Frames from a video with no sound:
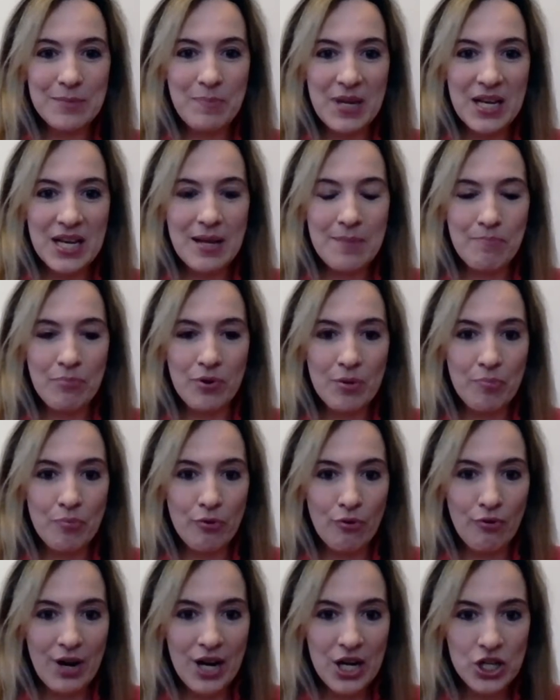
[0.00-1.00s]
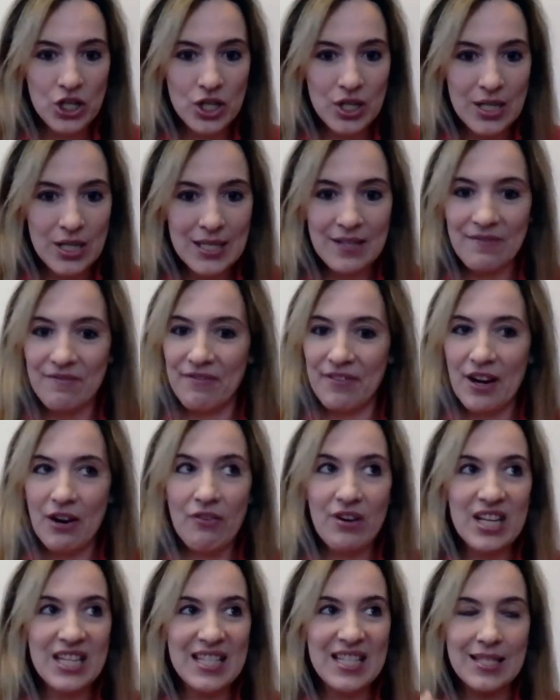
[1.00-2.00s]
been a preparations,
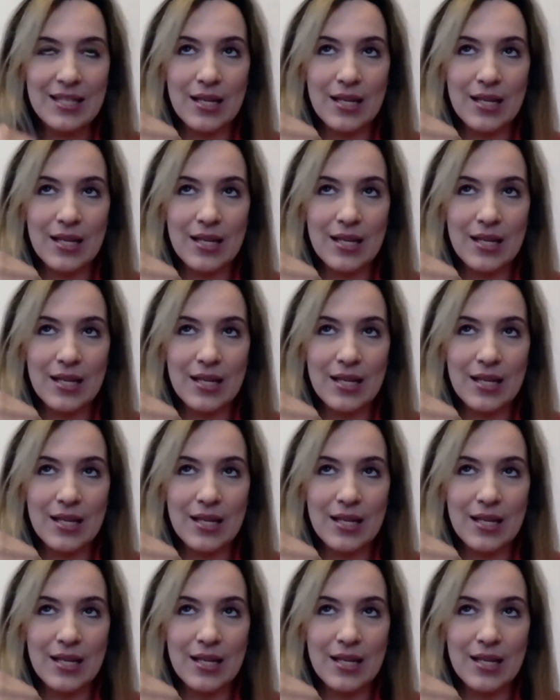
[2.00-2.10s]
very